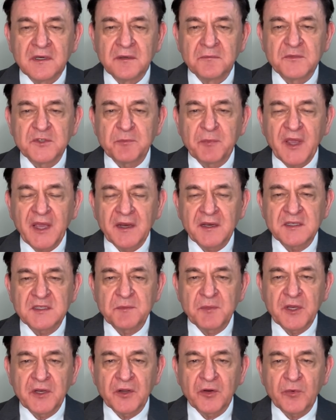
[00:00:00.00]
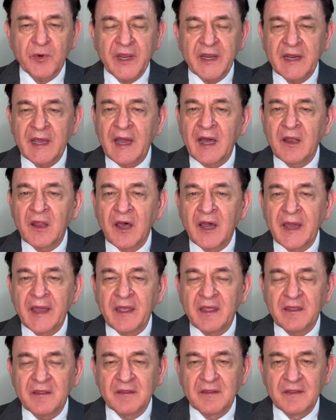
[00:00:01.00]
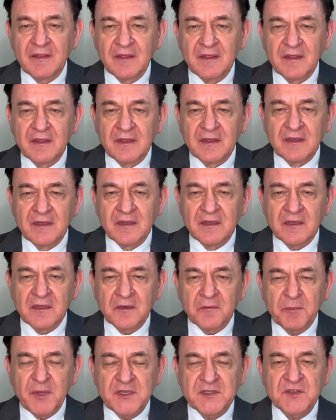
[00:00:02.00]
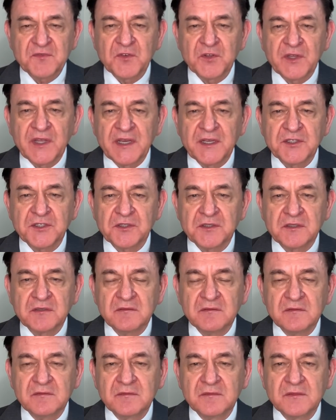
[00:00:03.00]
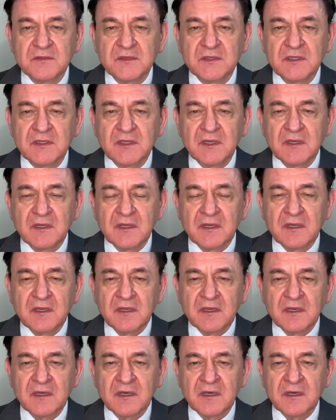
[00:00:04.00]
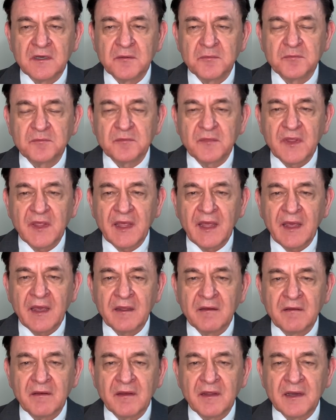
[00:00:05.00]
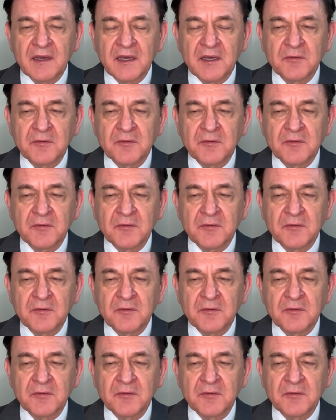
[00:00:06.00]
Japan has been a great ally, a peaceful nation, and